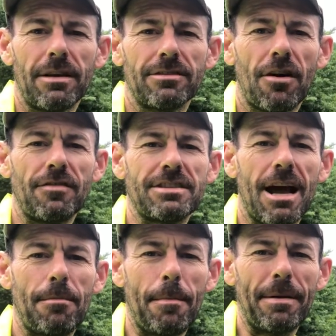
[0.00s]
Obviously,
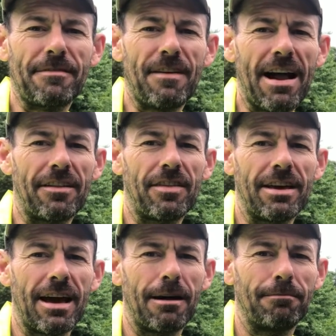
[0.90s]
I'm a big fan of
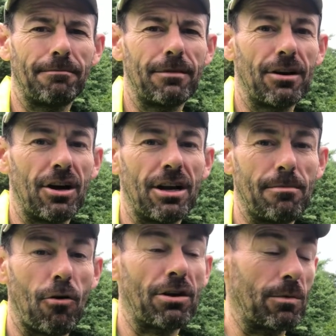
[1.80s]
the early morning